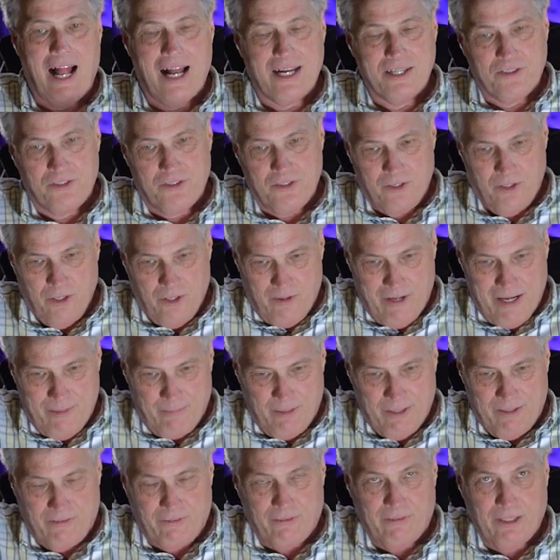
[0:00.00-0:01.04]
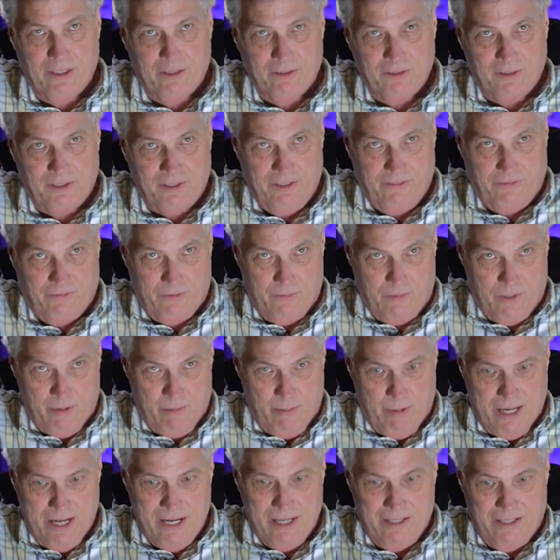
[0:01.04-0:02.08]
As you go up in frequency from the
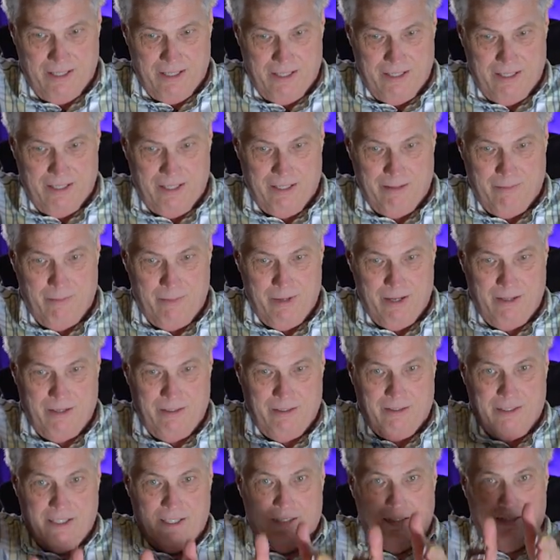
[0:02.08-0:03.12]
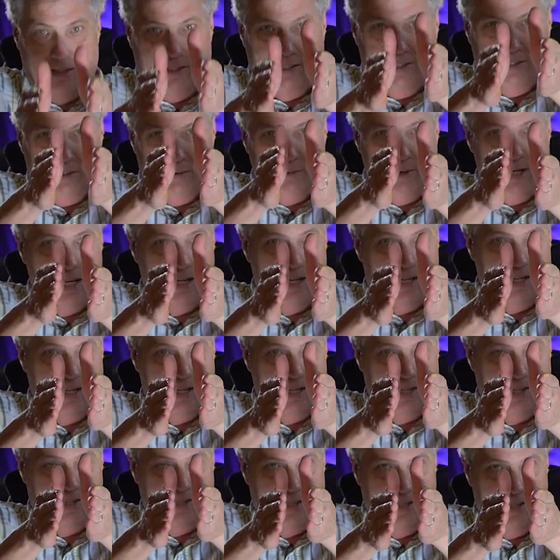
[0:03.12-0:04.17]
bass into the middle into the
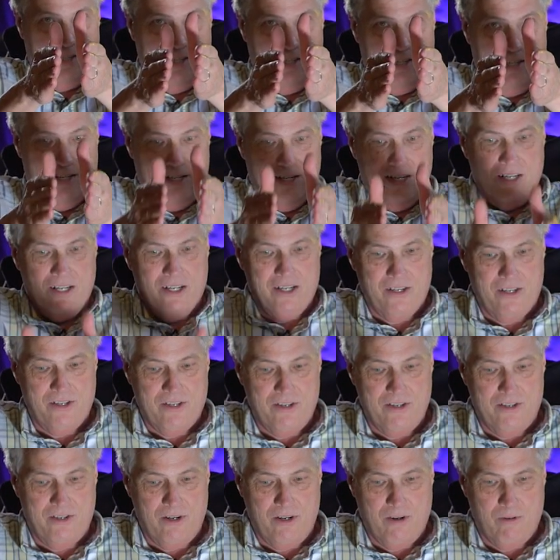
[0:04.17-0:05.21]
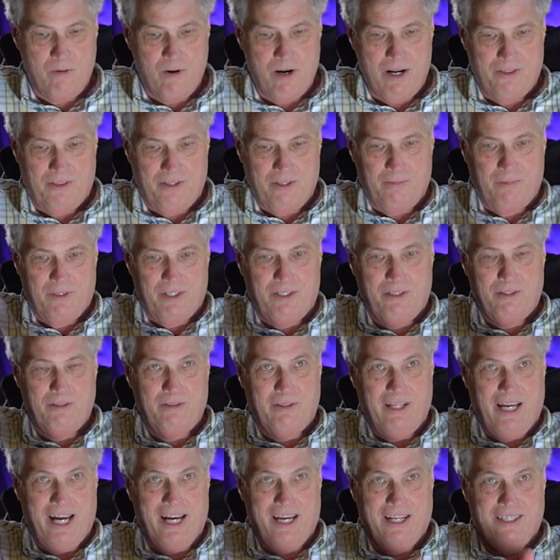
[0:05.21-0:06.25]
tweeter, you don't want them to
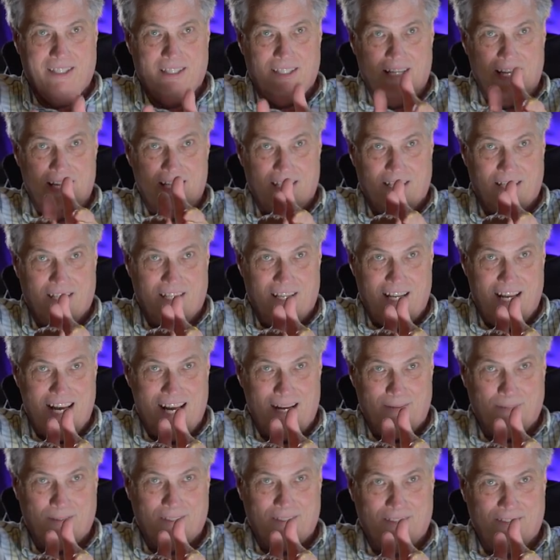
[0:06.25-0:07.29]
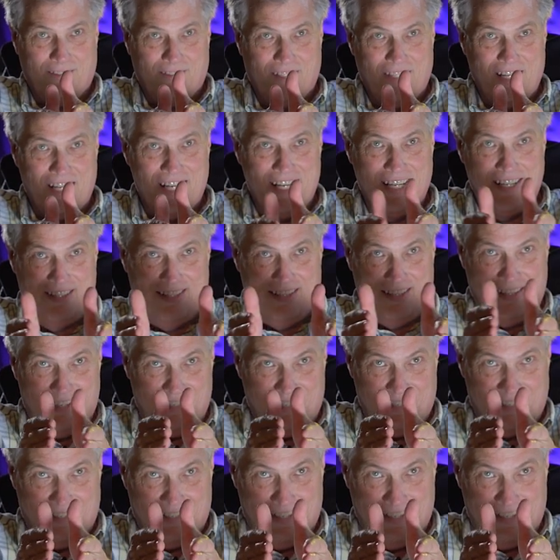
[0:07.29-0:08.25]
do that and collapse into their